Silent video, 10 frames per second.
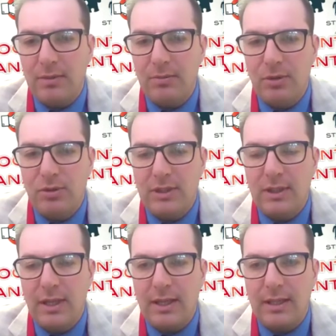
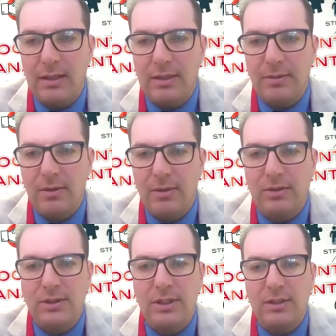using a
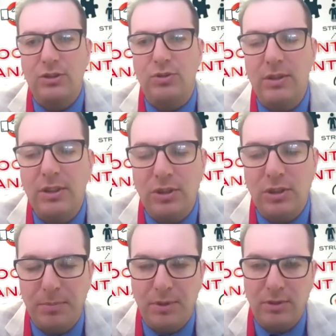concerted strategic
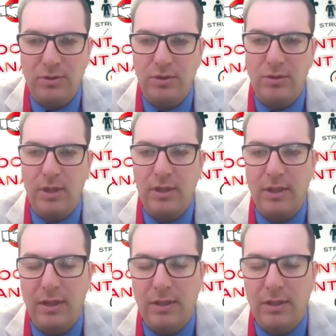approach, you can
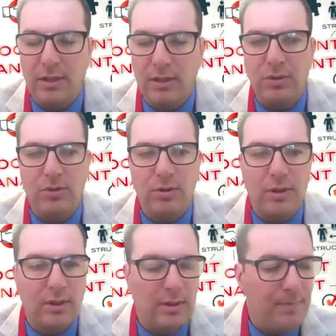then
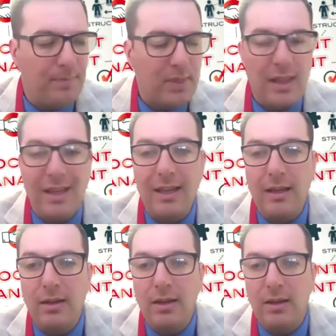contribute to the
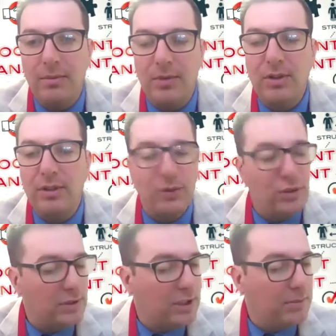not the
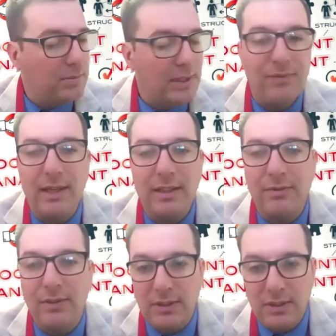efficiency, but the
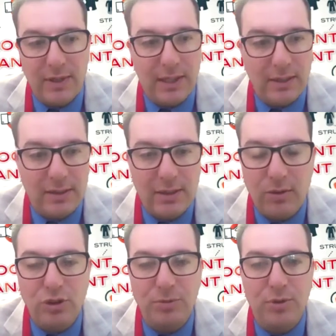effectiveness of the Act, in
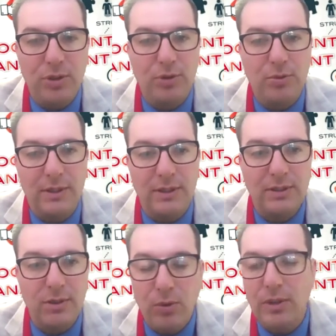contributing towards
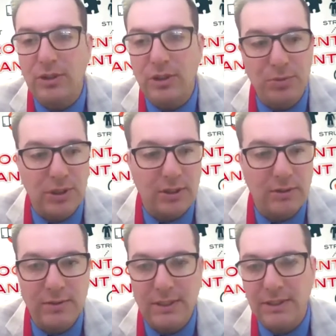all its
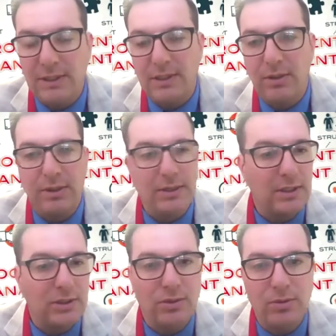objectives as set out in
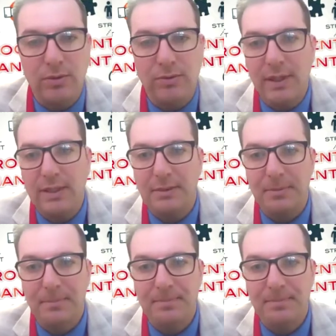Section 2 of the Act.